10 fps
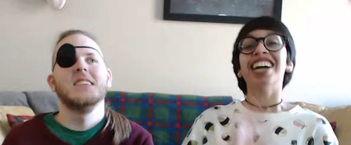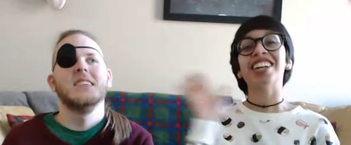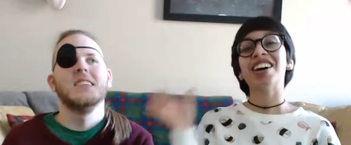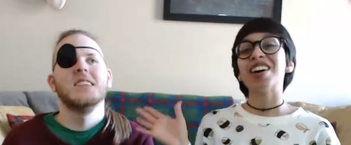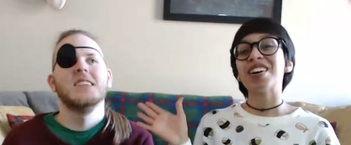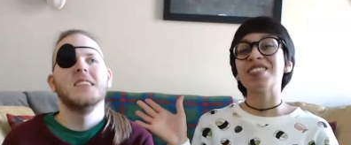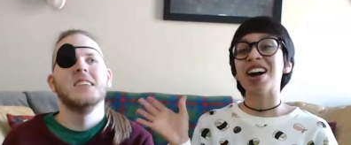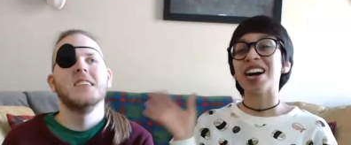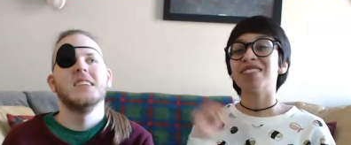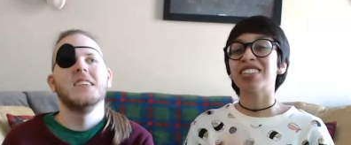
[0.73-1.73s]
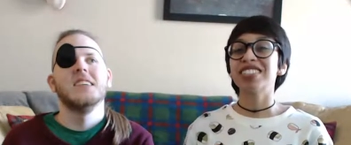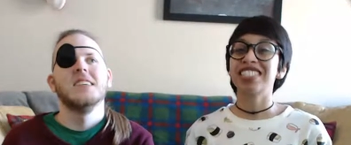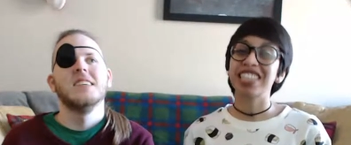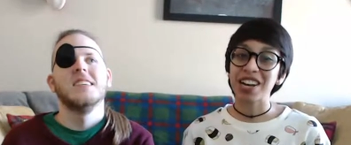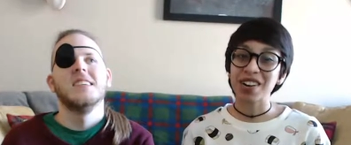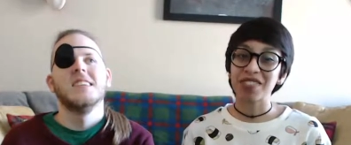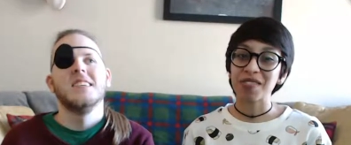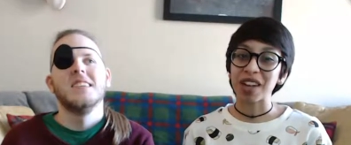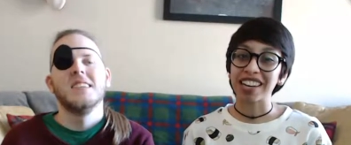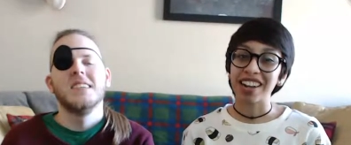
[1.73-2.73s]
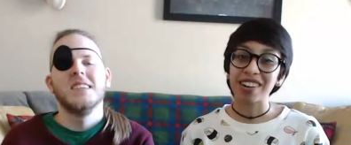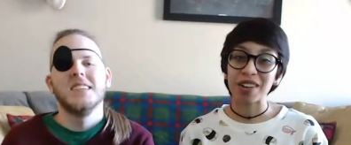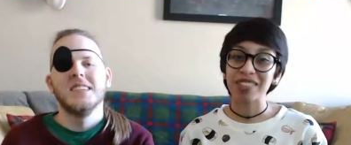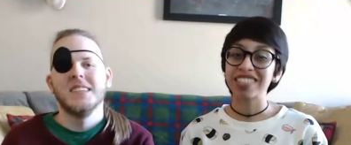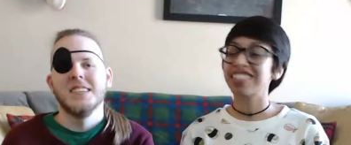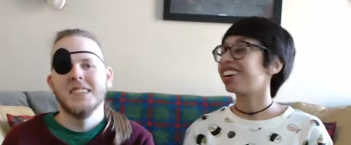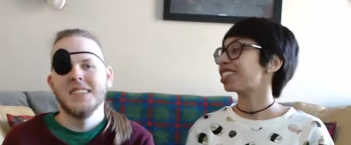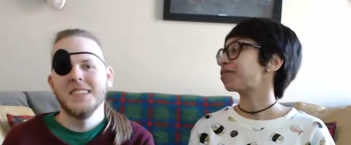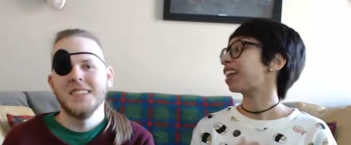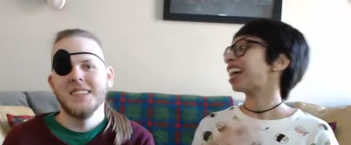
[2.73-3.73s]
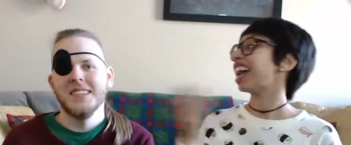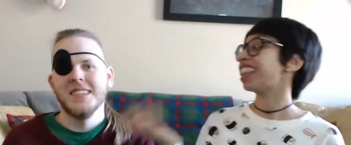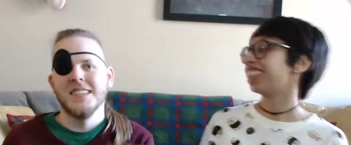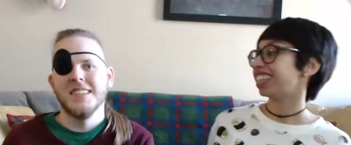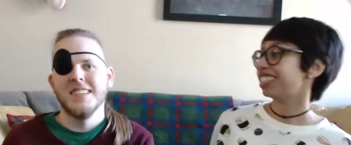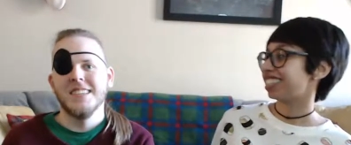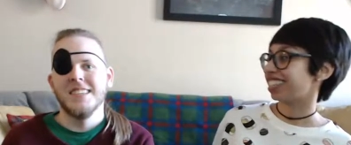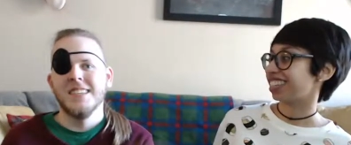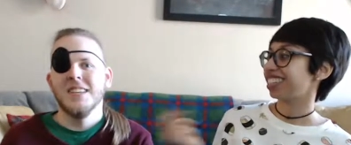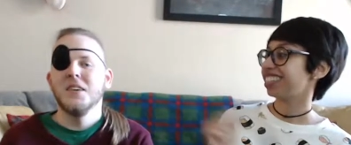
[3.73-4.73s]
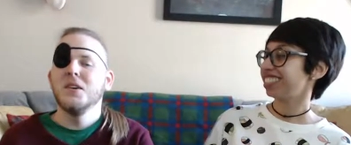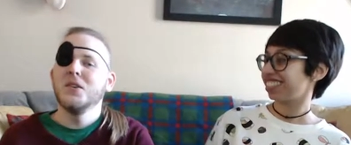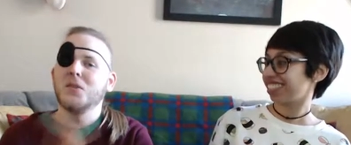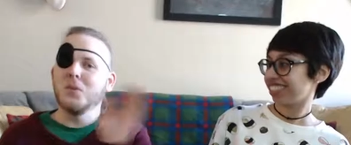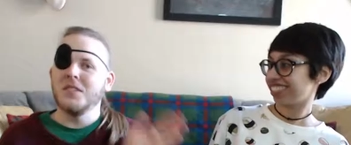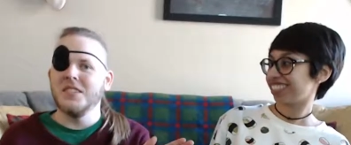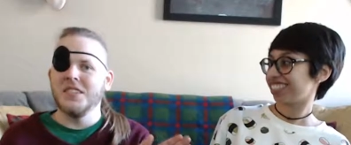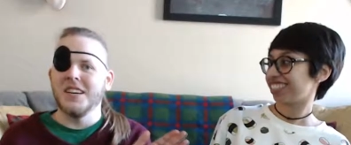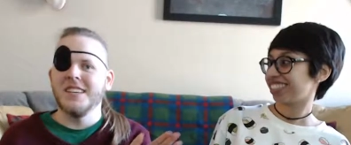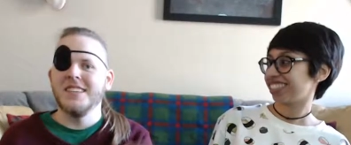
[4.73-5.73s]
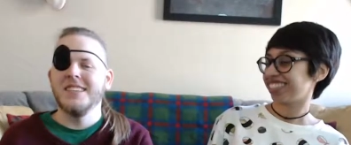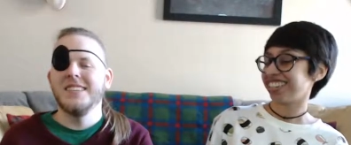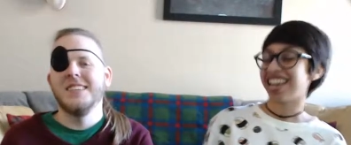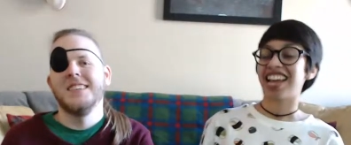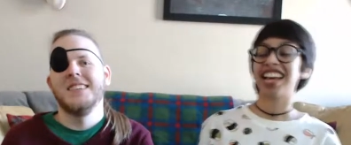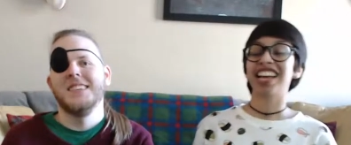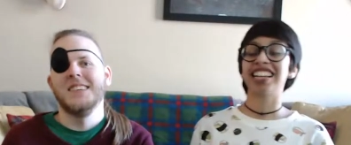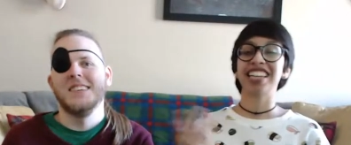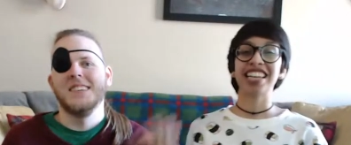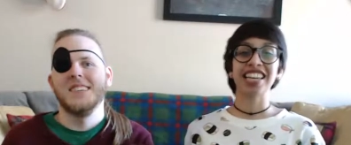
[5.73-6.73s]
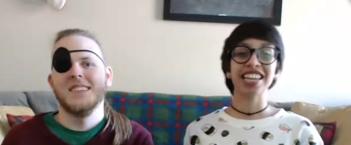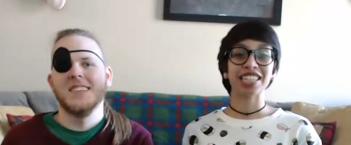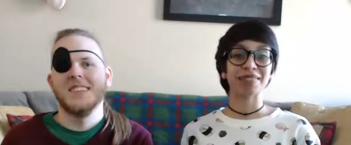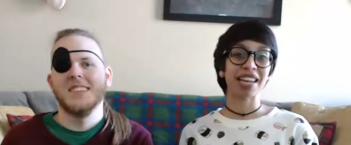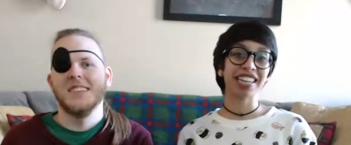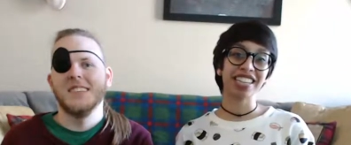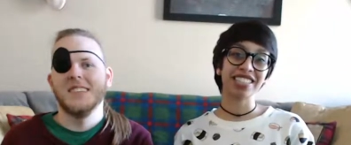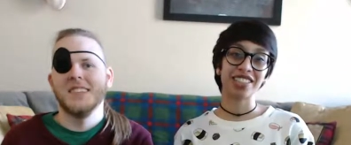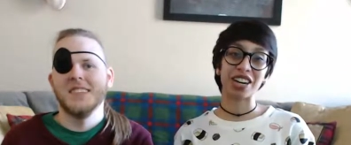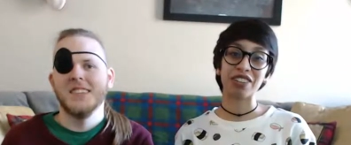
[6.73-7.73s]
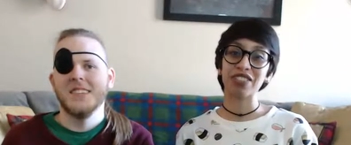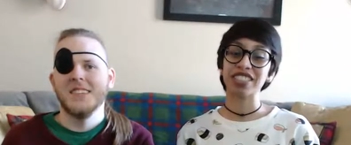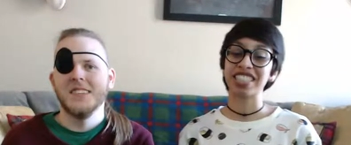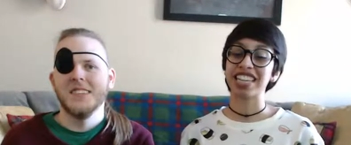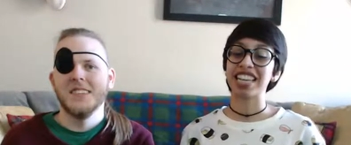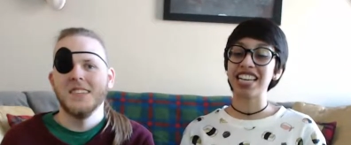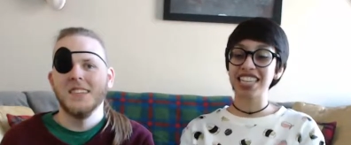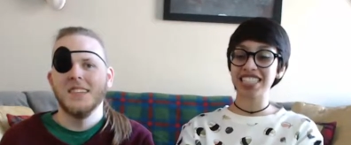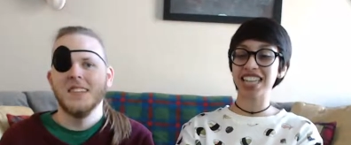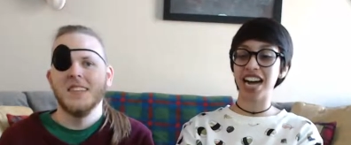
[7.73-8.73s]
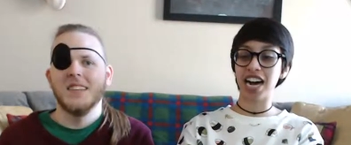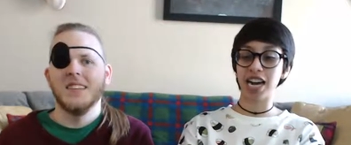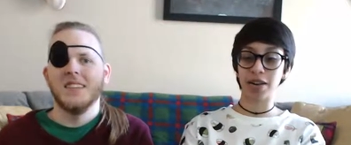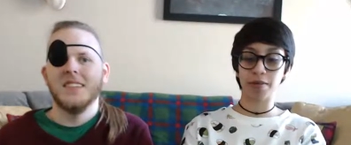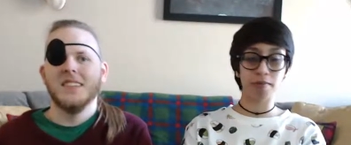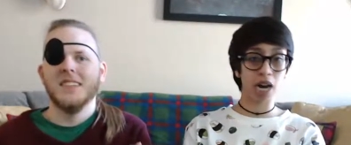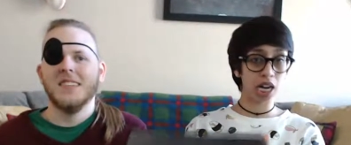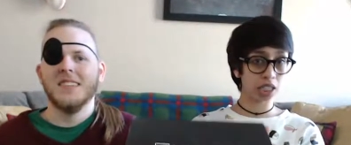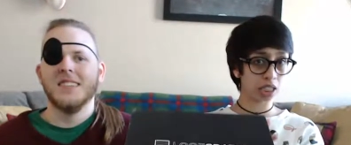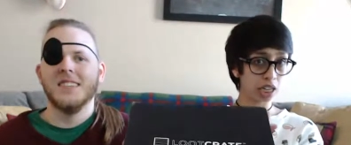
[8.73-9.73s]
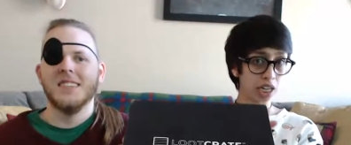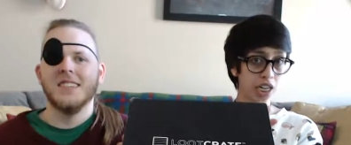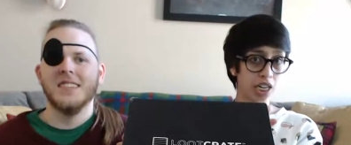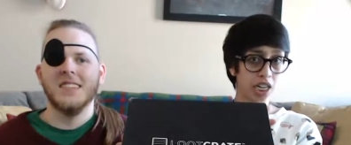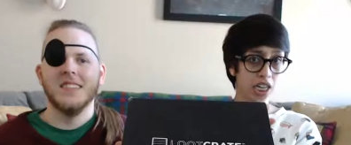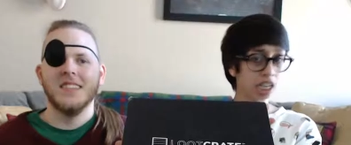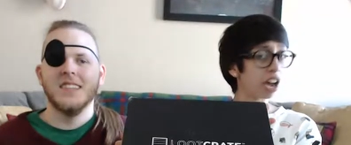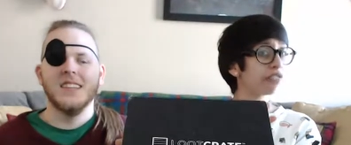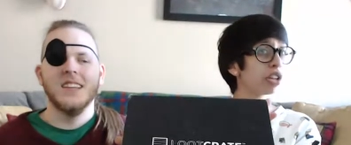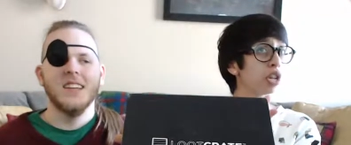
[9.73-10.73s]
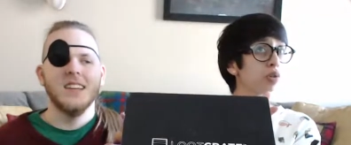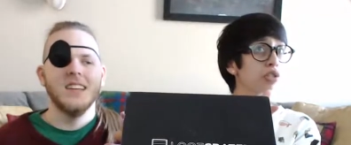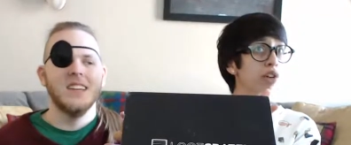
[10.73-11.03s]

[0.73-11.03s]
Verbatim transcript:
Speaker 1: Hello, I'm Little Xio from Cut It Out Comics and Cosplay, and this is
Speaker 2: TwitchyJay.
Speaker 1: And he is my guest star for today's unboxing of the loot